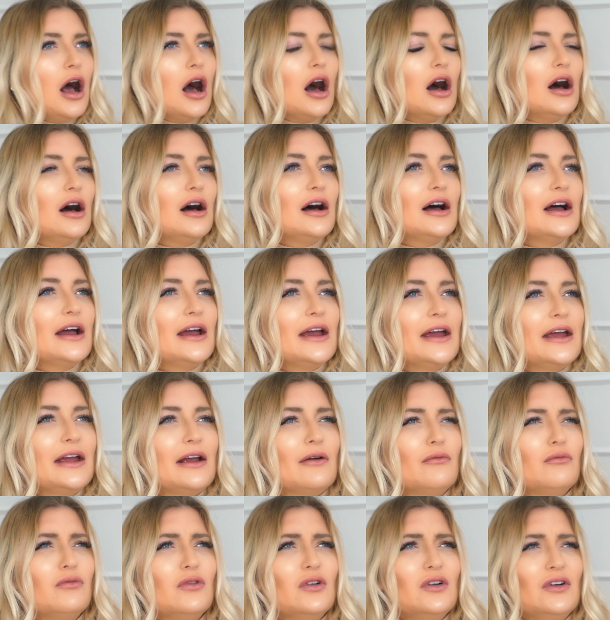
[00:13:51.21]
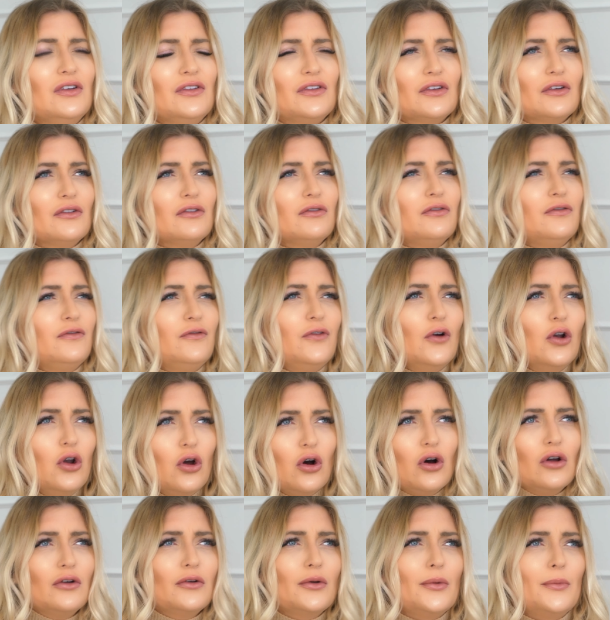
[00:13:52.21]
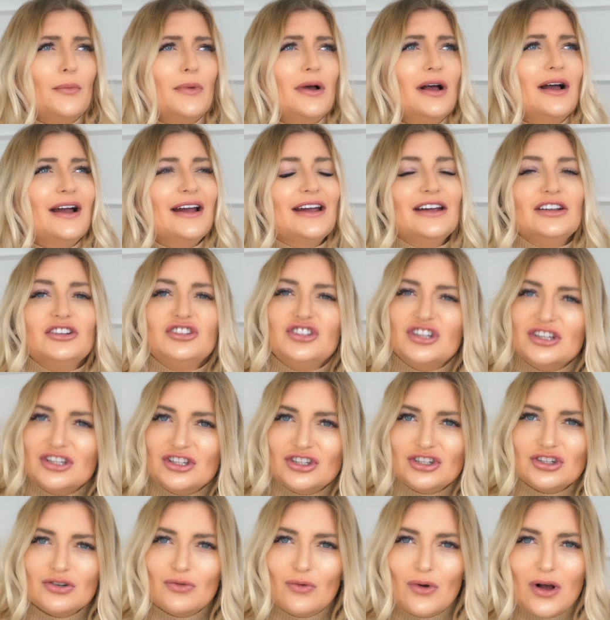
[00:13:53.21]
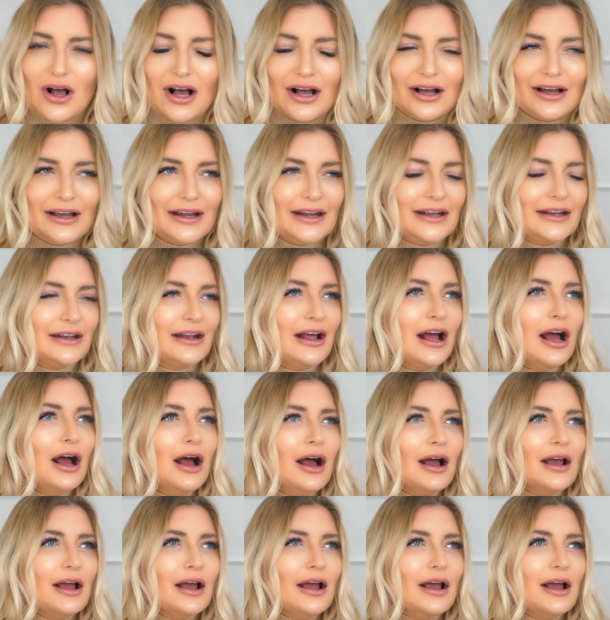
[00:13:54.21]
I was full on my ginger wine.